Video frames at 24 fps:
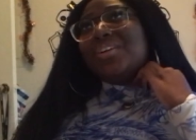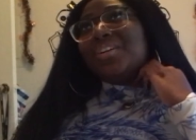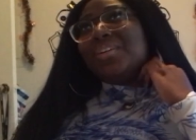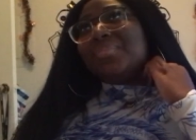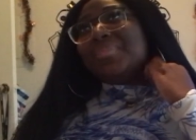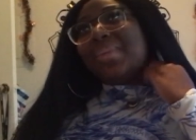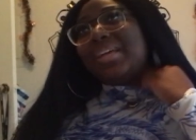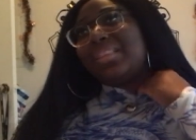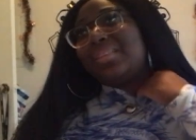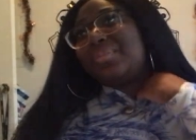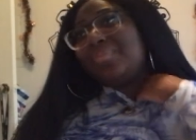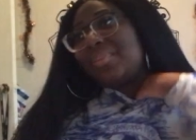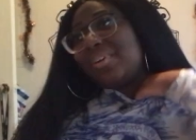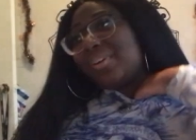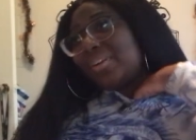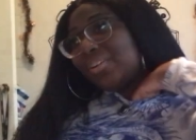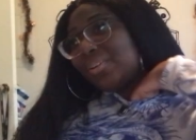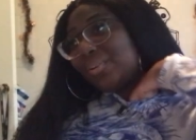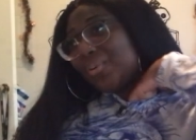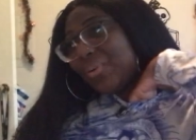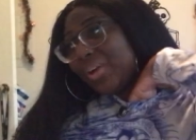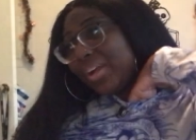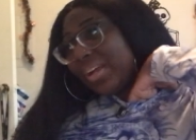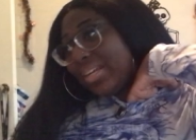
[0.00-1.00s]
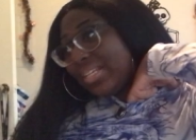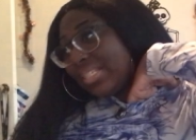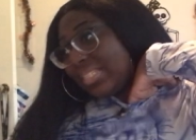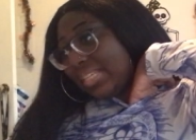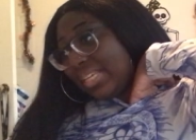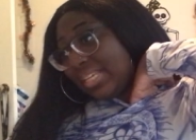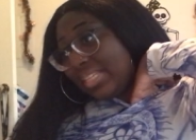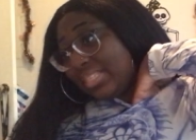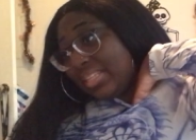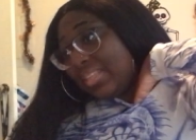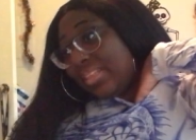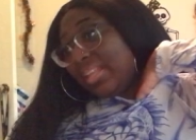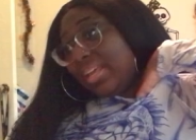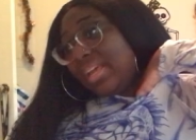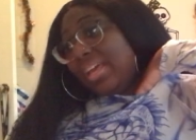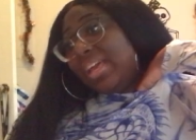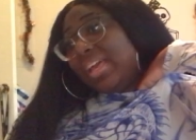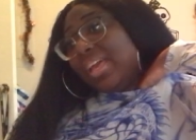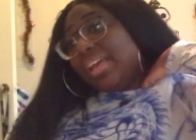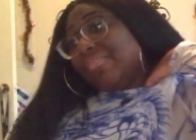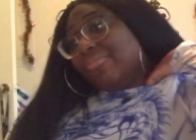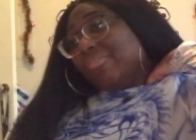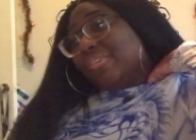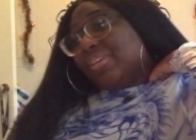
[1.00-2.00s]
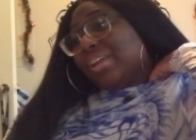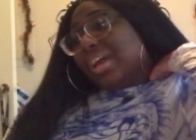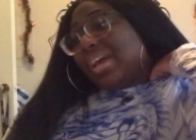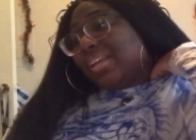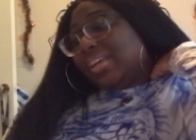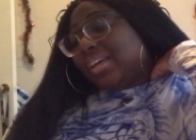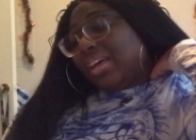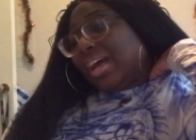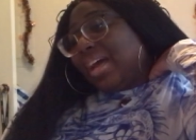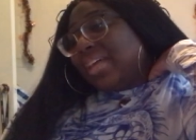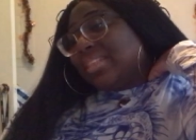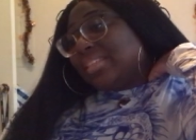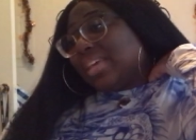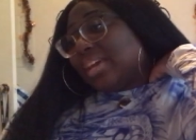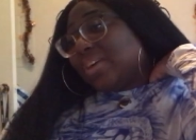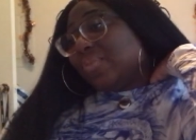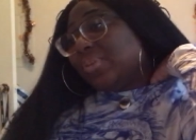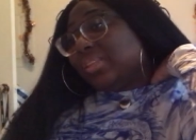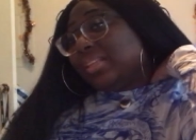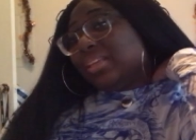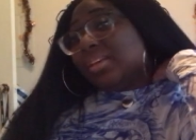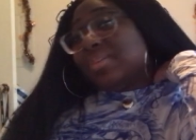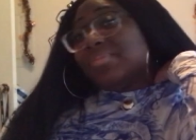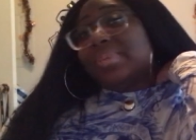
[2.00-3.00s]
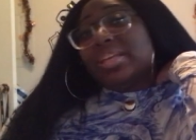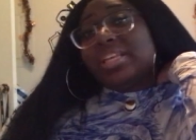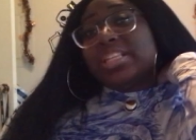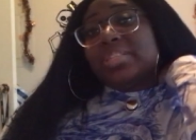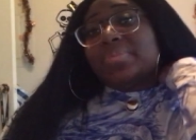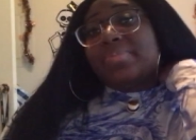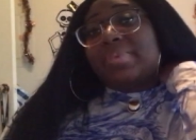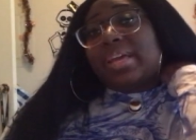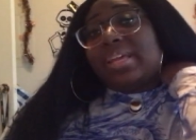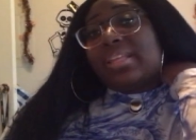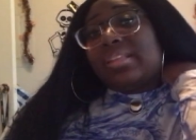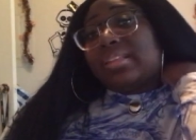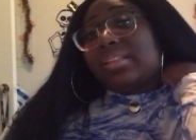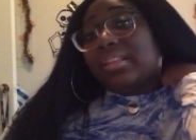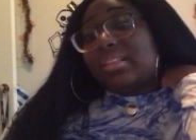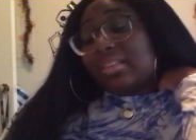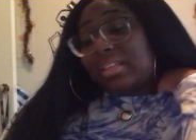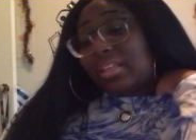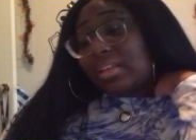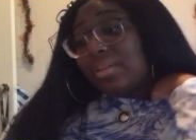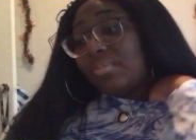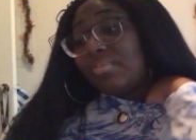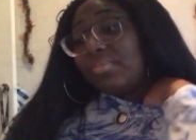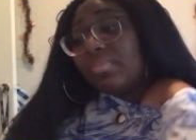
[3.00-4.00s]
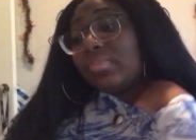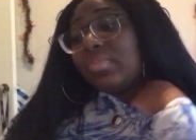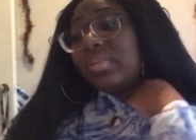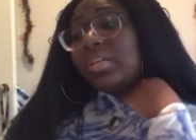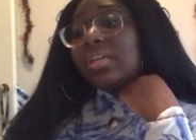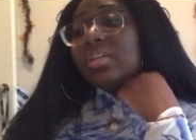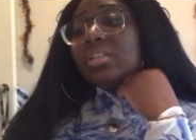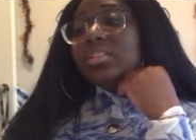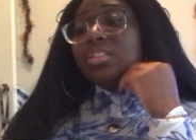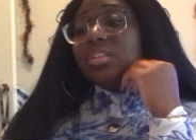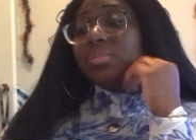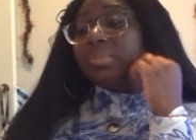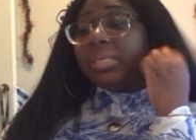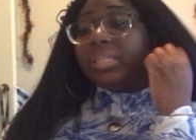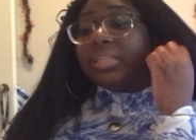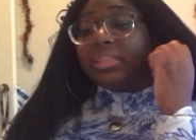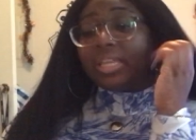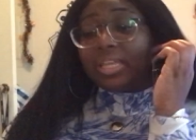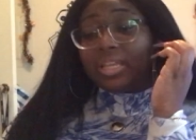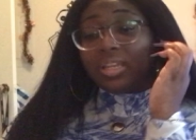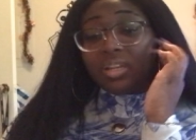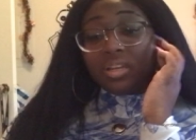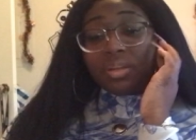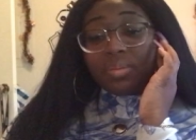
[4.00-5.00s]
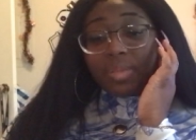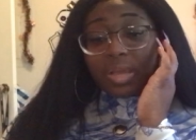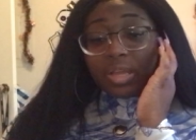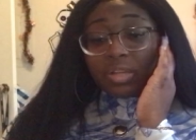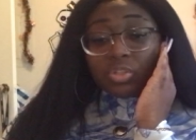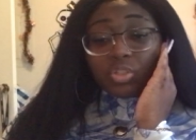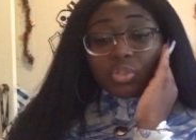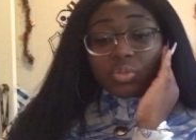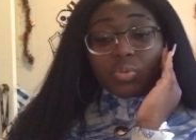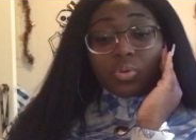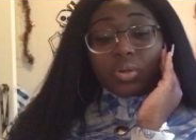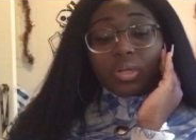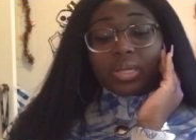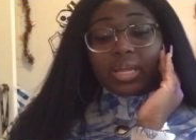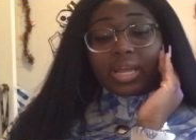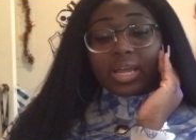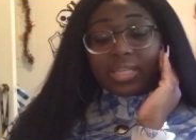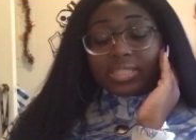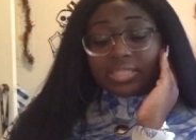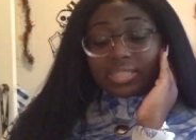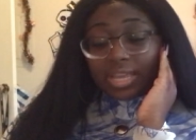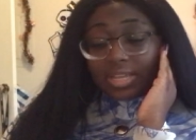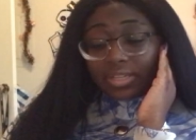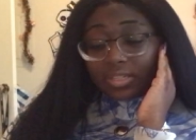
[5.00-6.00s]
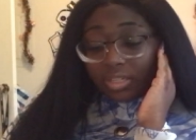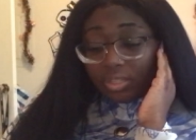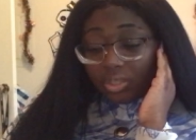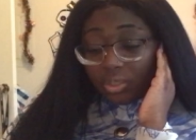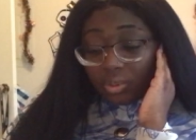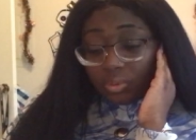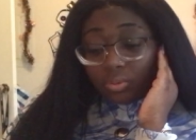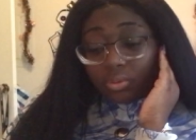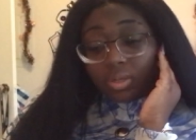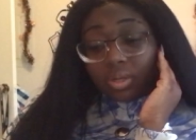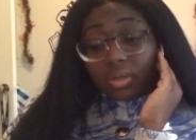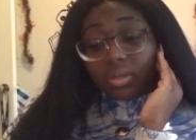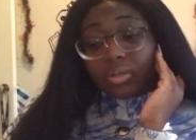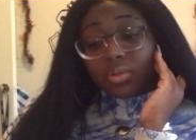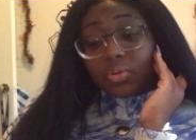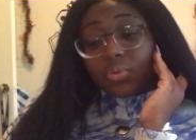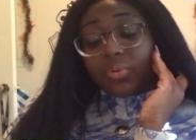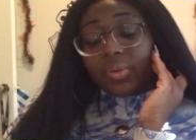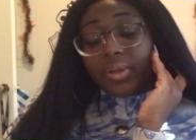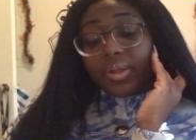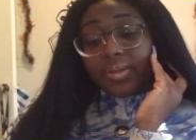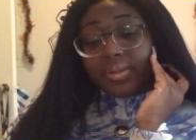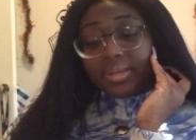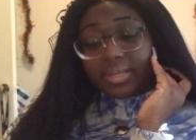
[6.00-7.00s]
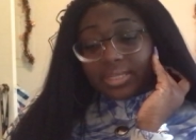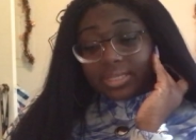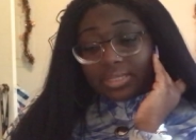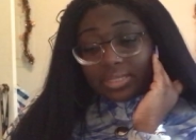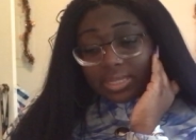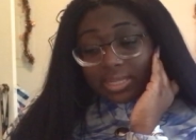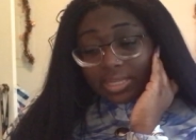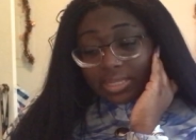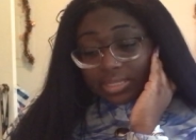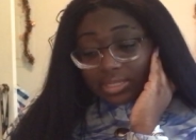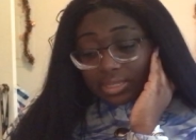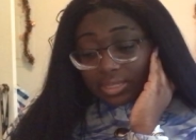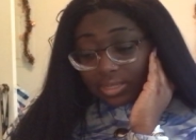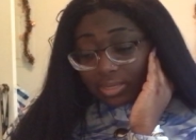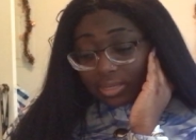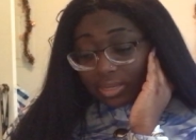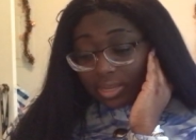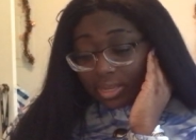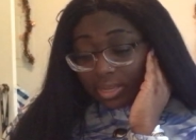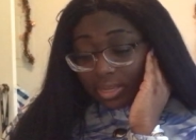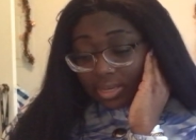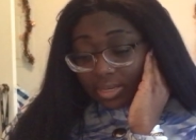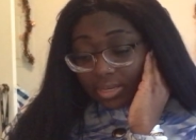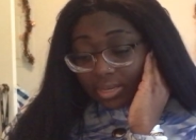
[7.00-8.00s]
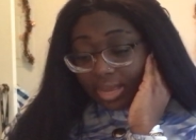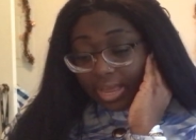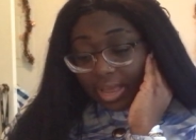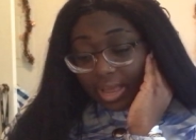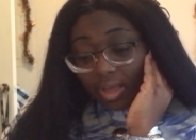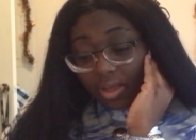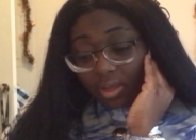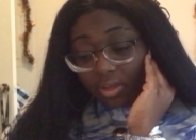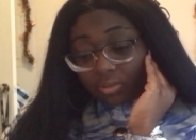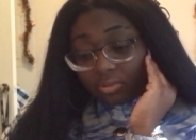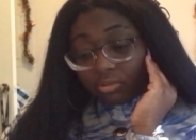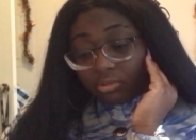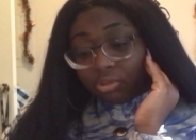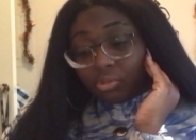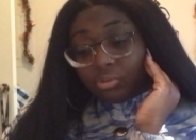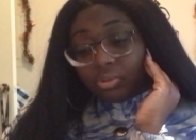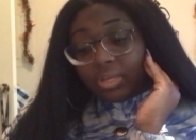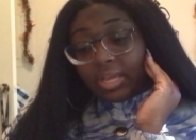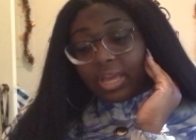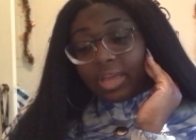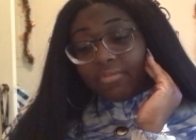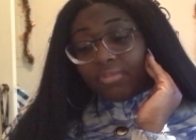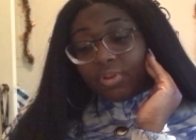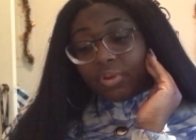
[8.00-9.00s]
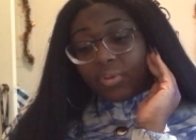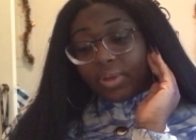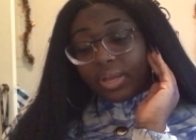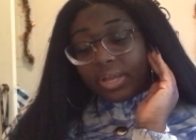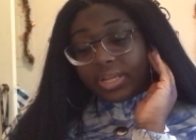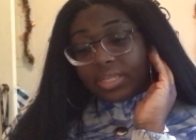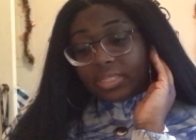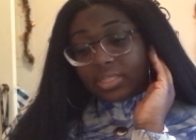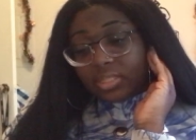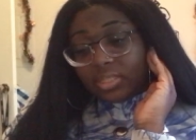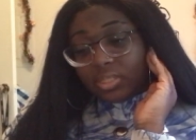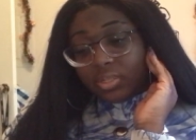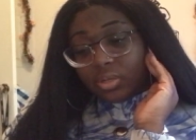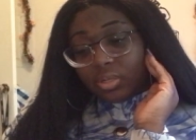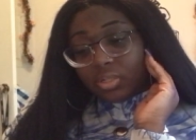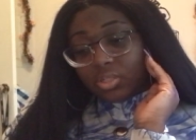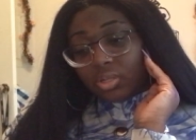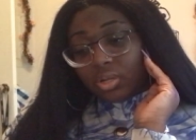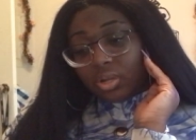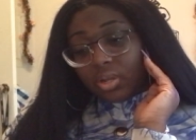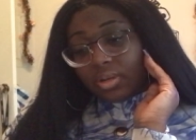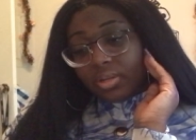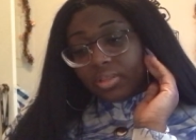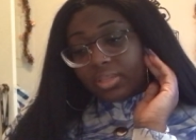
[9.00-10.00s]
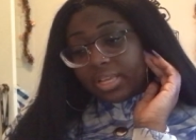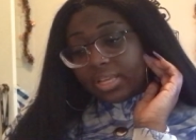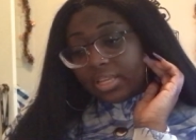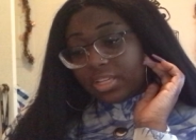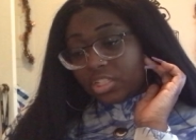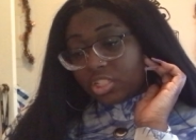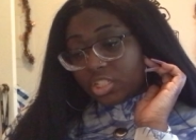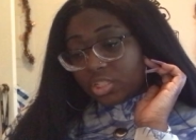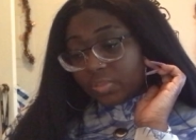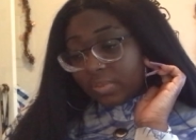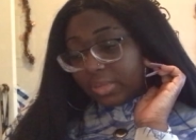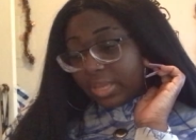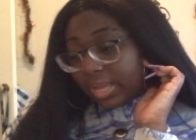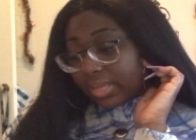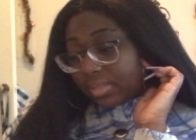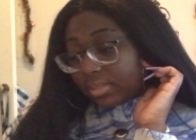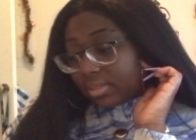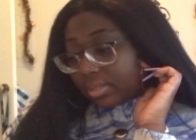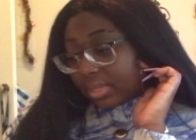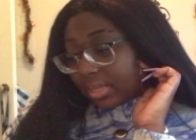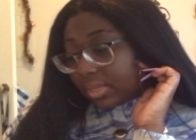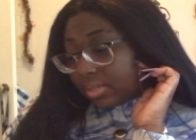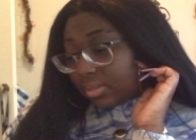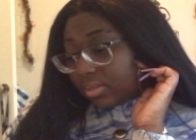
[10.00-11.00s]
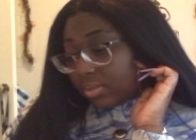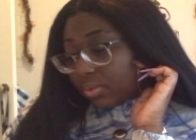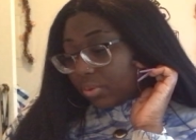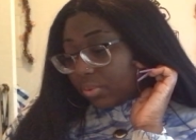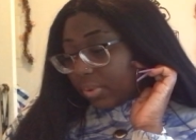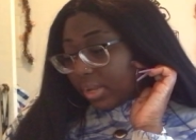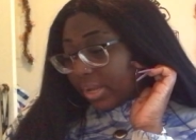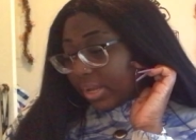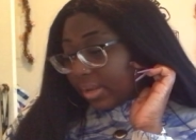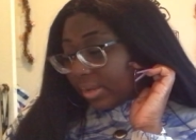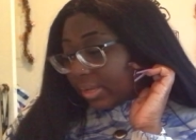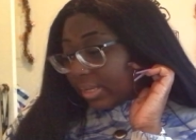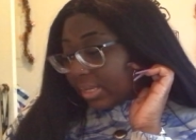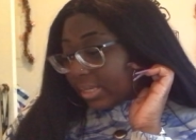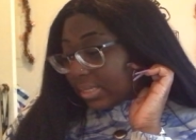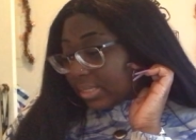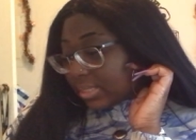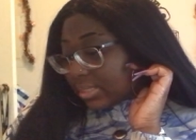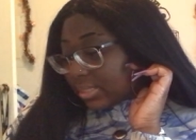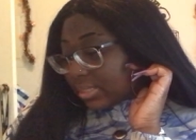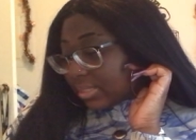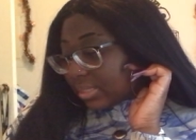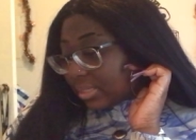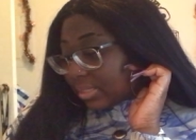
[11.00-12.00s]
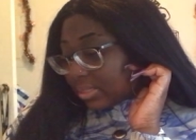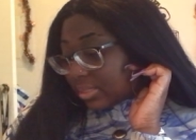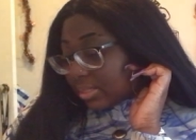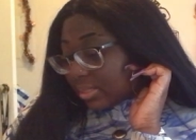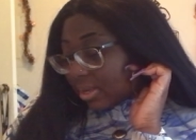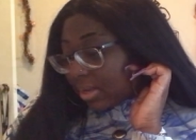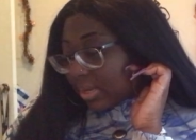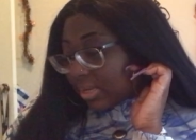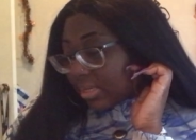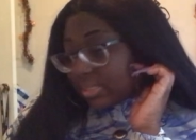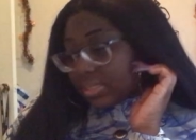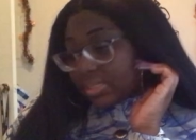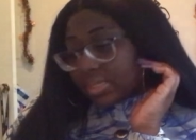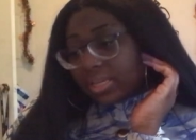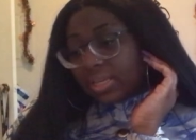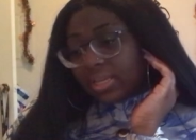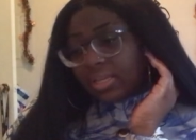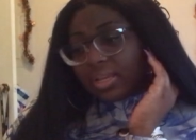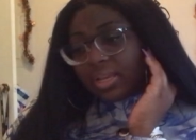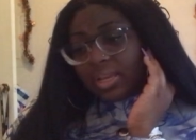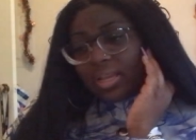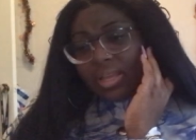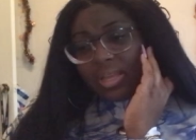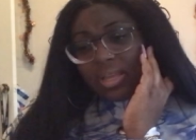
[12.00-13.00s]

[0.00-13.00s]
could have met them during Aquarius season. If you're not in contact with them, expect them to be thinking about you or contacting you during Aquarius season. Now, you could have Aquarius in your chart, or they could just be acting like an Aquarius, a star seed,